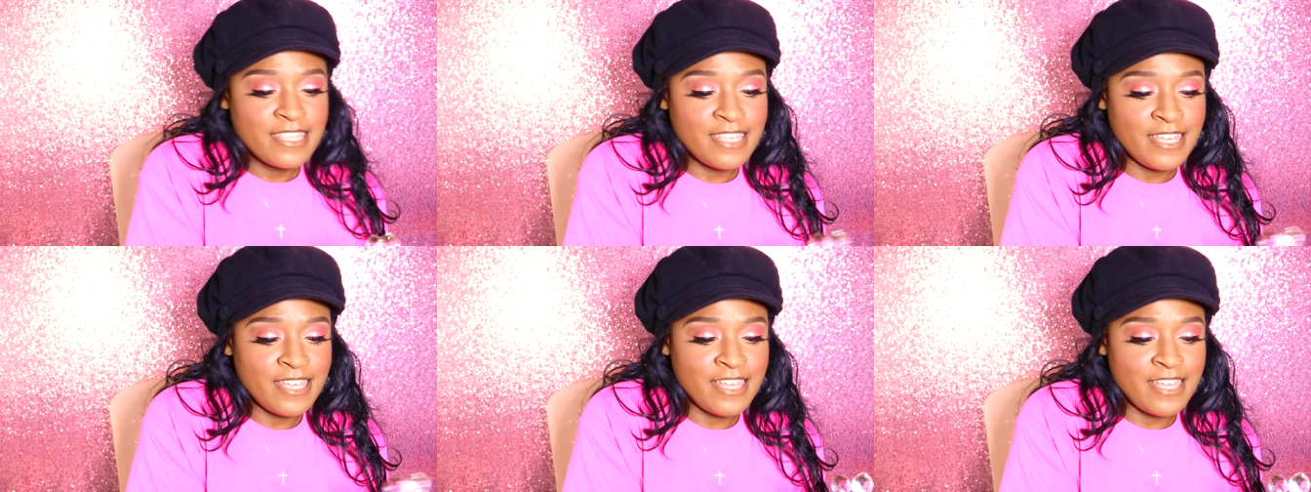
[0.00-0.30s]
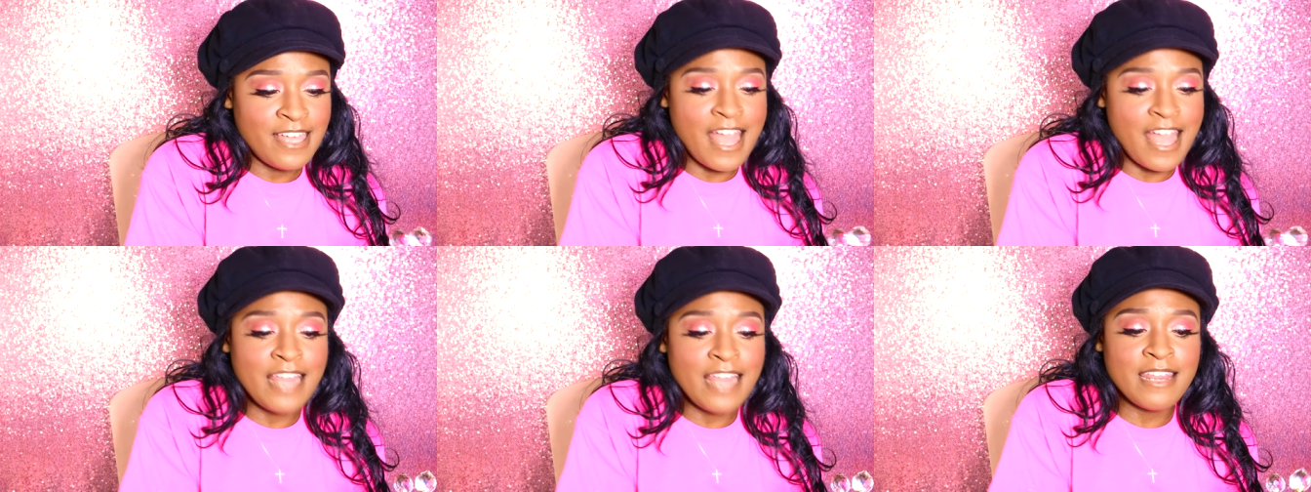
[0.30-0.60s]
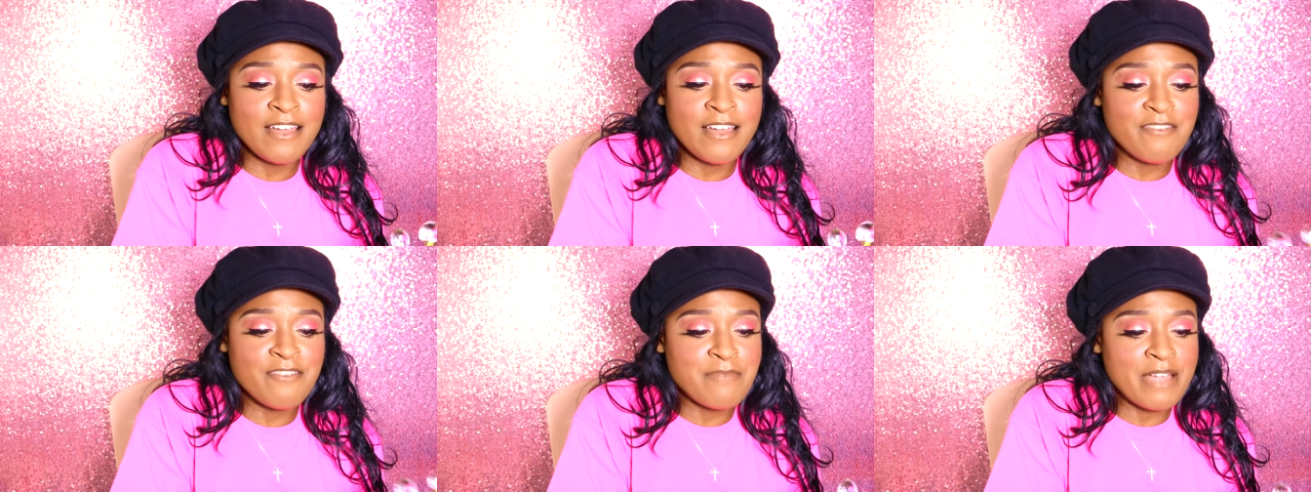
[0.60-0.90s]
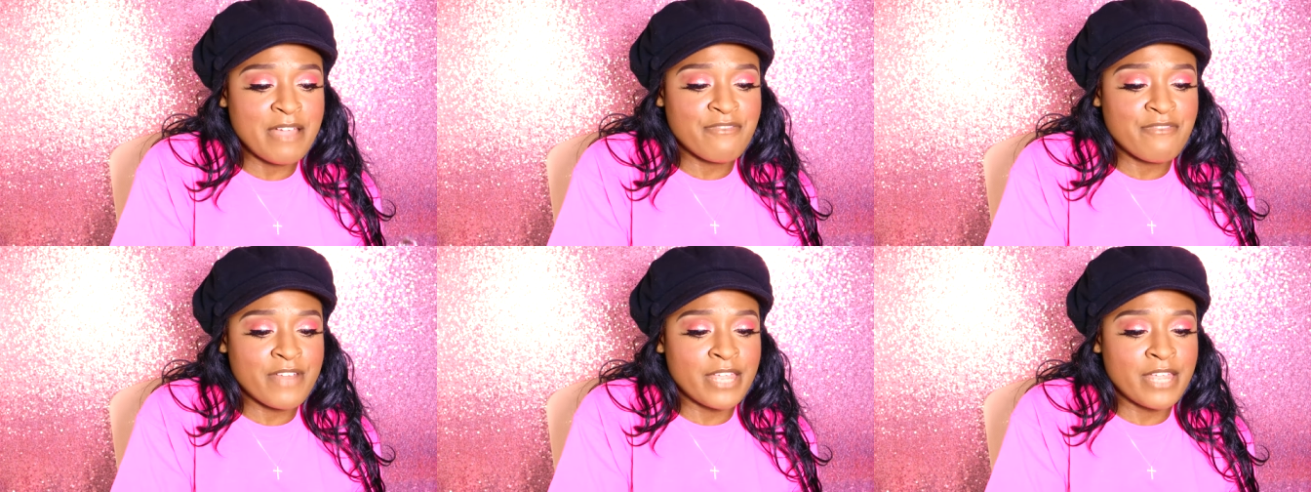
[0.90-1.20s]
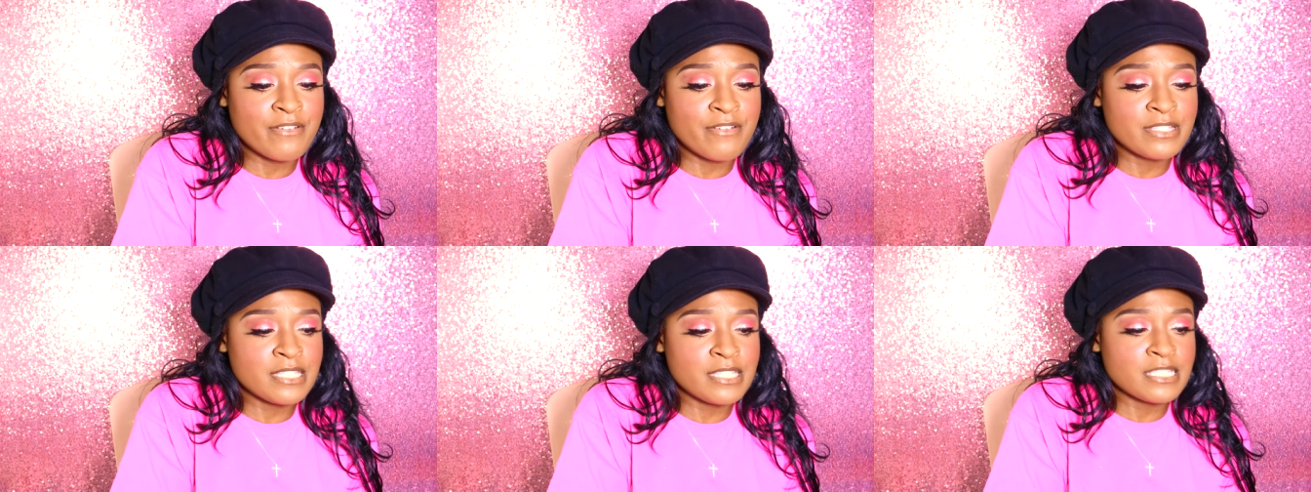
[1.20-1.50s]
Yeah, I love my
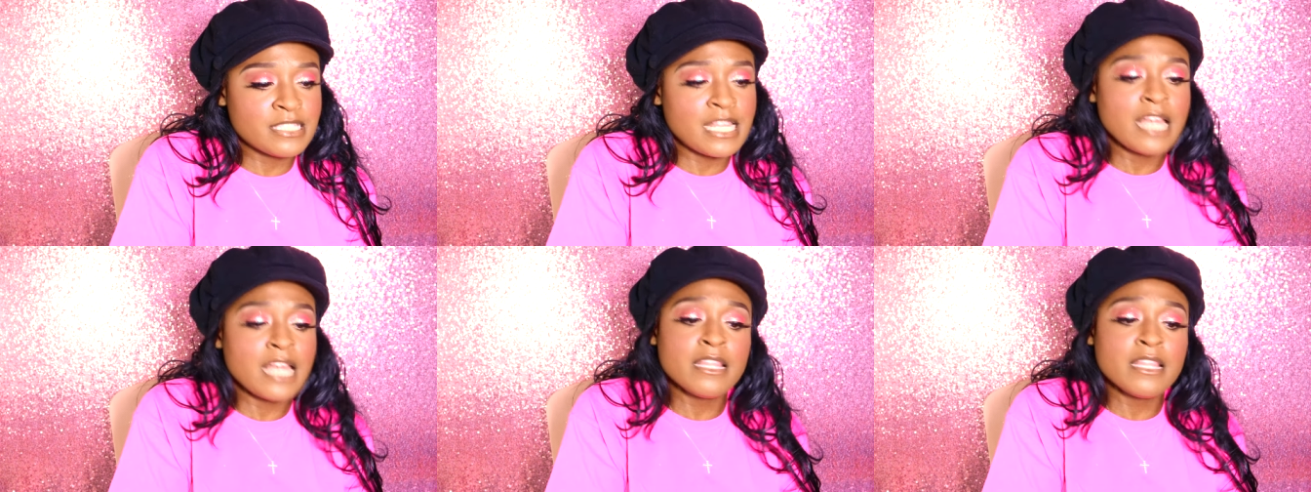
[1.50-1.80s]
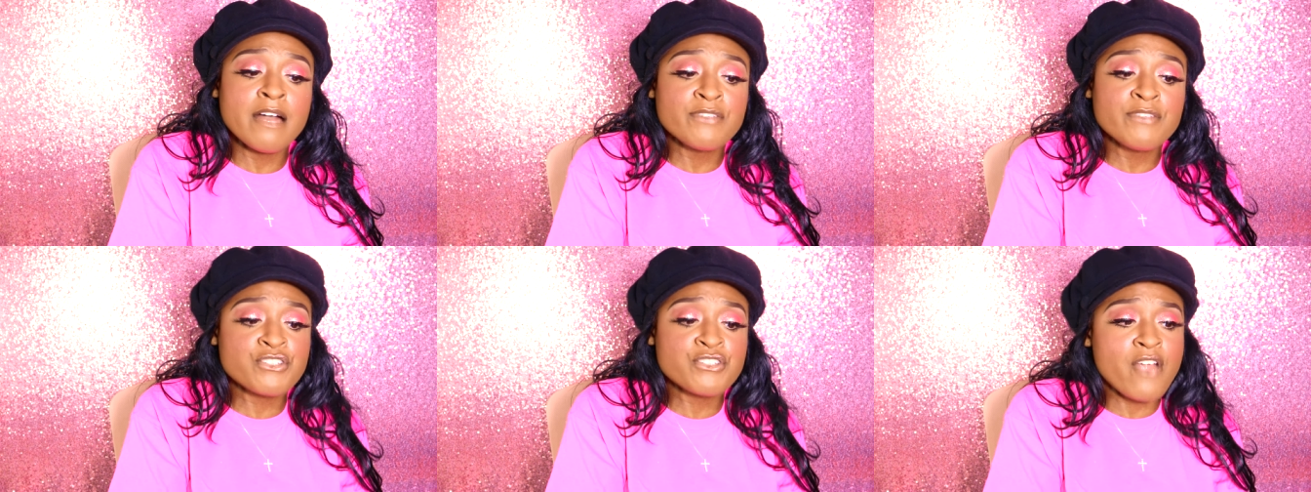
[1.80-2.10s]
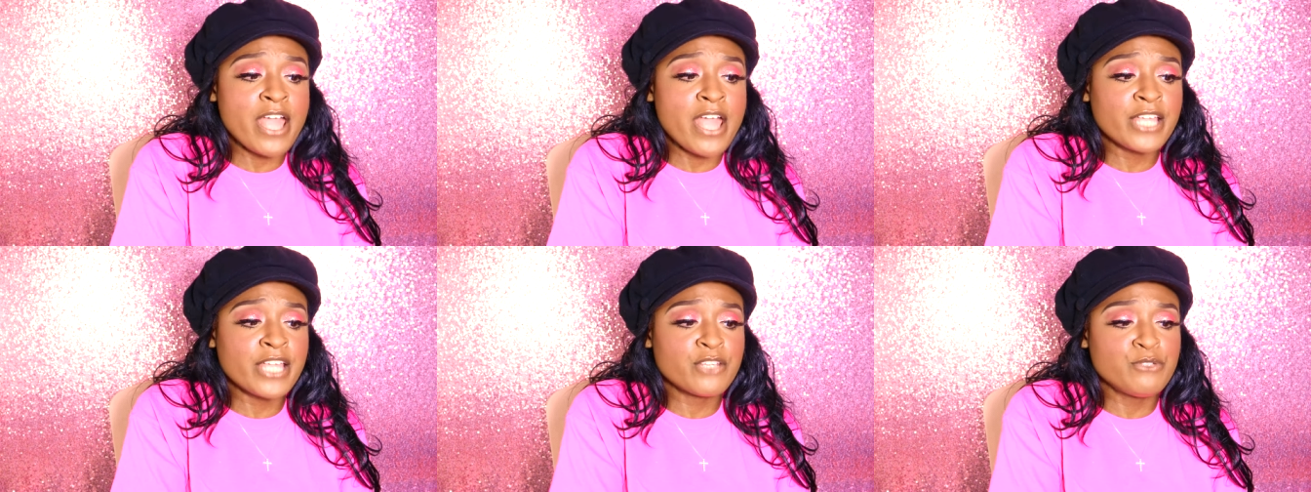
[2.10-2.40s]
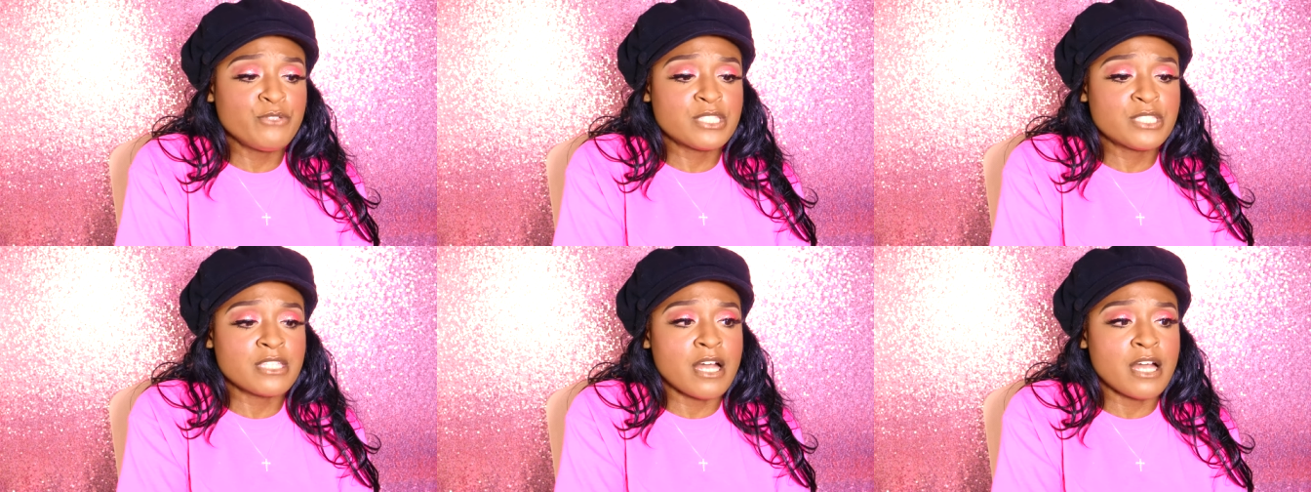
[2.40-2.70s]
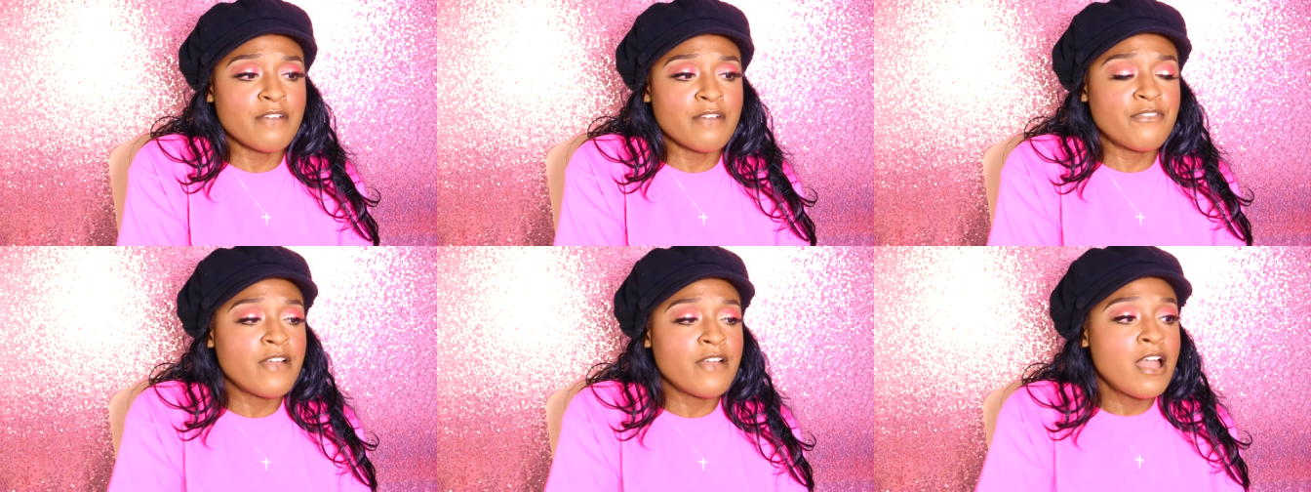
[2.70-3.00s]
fragrances and I love trying new
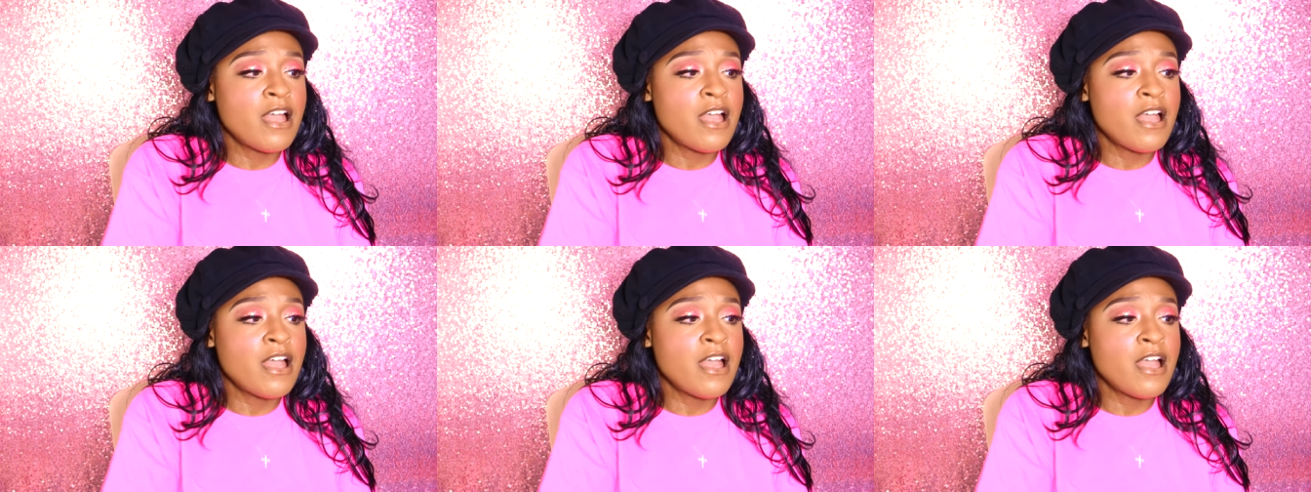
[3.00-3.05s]
stuff.